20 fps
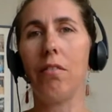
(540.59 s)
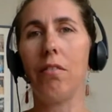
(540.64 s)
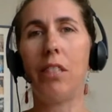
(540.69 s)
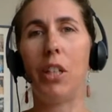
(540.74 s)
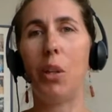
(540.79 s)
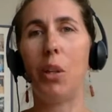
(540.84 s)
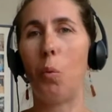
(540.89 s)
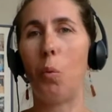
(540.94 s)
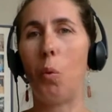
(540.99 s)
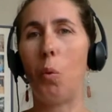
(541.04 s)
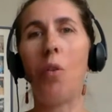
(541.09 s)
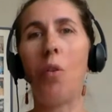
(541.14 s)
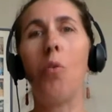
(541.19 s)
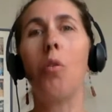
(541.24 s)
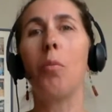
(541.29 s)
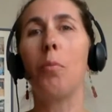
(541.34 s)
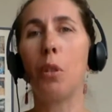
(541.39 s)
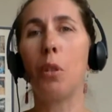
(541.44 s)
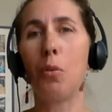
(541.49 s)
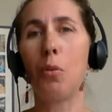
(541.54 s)

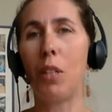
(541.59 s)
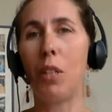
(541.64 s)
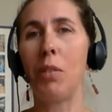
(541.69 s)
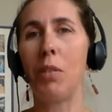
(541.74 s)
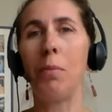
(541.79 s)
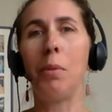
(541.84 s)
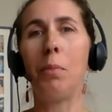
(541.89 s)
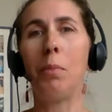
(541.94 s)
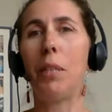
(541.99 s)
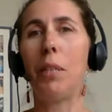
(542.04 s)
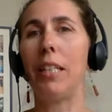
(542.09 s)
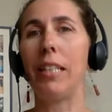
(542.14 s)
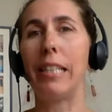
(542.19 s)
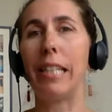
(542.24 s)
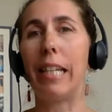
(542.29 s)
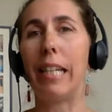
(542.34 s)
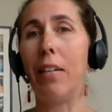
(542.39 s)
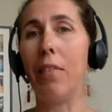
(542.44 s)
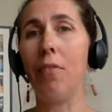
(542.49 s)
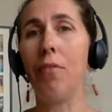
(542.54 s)
hormone regimen being
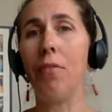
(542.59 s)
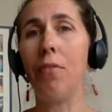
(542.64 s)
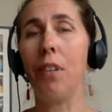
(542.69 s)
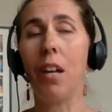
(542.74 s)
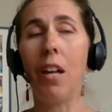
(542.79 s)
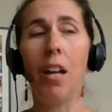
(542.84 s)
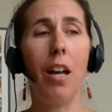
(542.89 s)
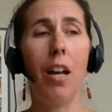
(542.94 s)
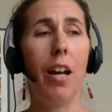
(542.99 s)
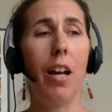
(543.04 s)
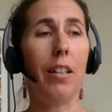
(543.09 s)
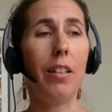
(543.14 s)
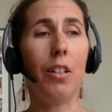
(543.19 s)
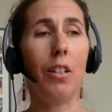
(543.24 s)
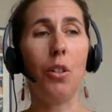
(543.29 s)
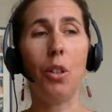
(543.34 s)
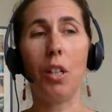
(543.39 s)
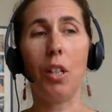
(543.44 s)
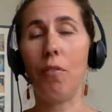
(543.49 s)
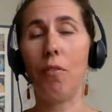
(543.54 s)
safe, and
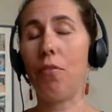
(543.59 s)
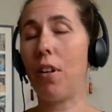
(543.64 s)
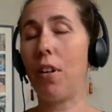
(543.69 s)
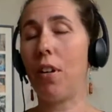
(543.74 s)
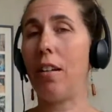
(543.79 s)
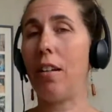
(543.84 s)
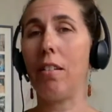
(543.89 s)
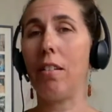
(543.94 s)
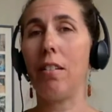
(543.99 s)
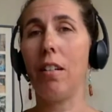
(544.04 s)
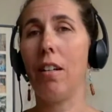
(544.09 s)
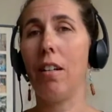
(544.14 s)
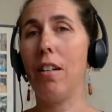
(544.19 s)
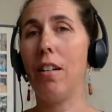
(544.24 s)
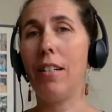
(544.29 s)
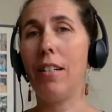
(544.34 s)
then you can find